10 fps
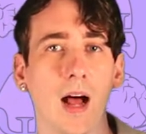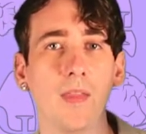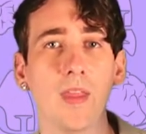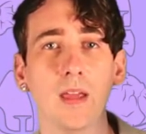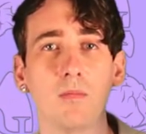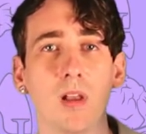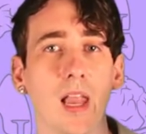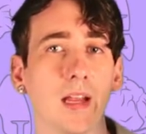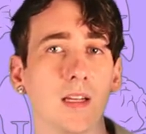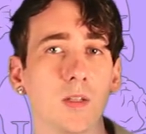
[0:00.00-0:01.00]
and they're
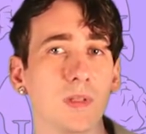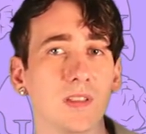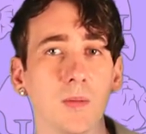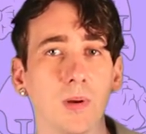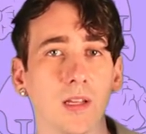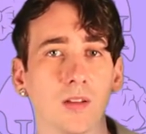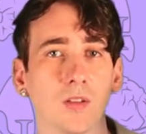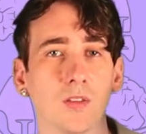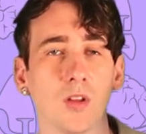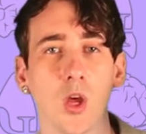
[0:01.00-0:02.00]
likely to be
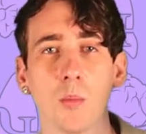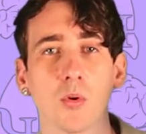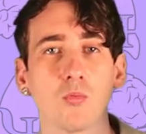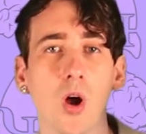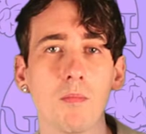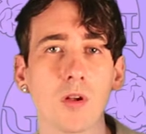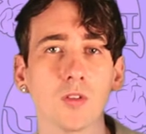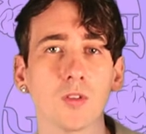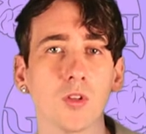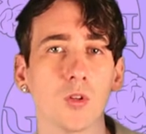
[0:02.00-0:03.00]
siblings, but role
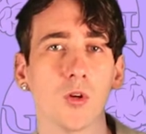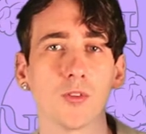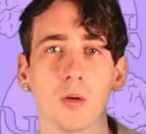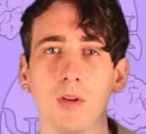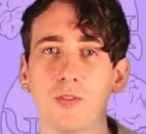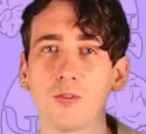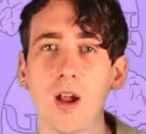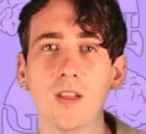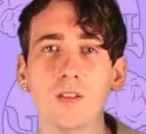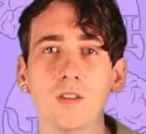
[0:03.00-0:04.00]
models could also be
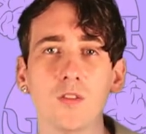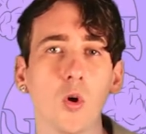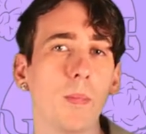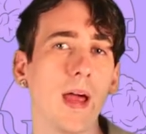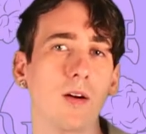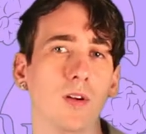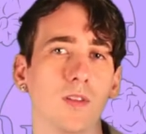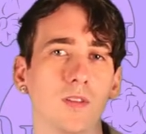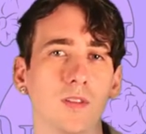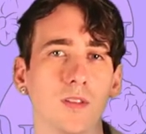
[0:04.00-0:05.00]
friends or
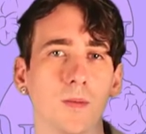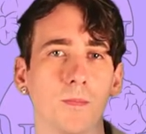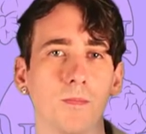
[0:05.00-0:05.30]
parents.